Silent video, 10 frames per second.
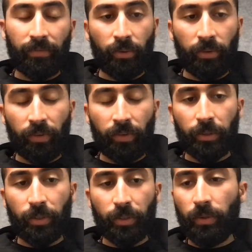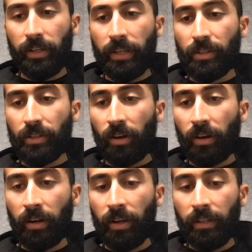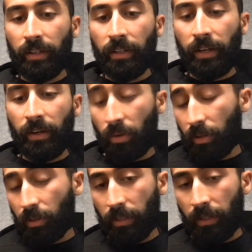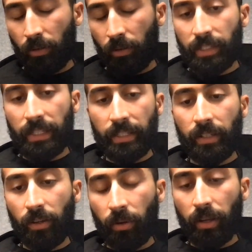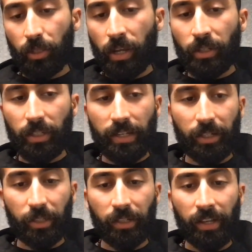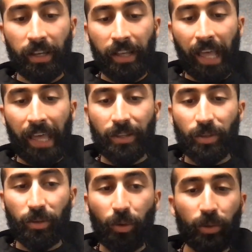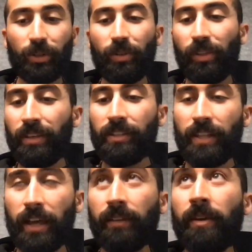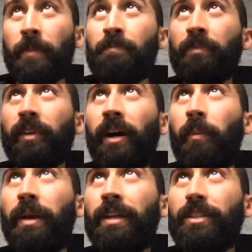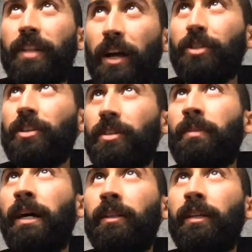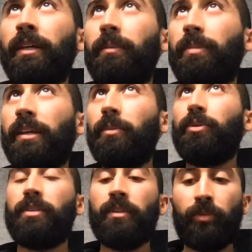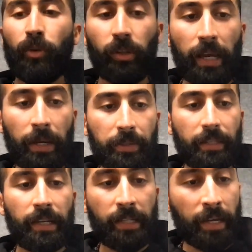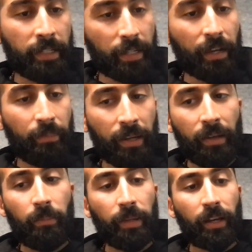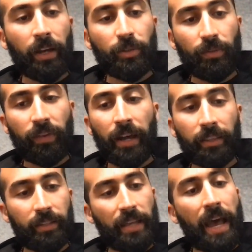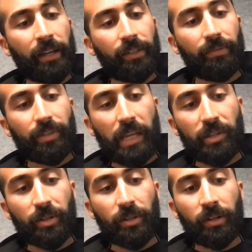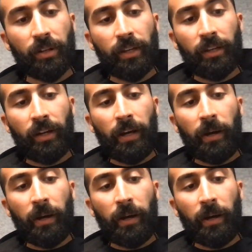if you were to do an INSAR or CCD coherent change detection, and so those are things that it's not just about being able to see through clouds and at nighttime. Because you've got this active sensor,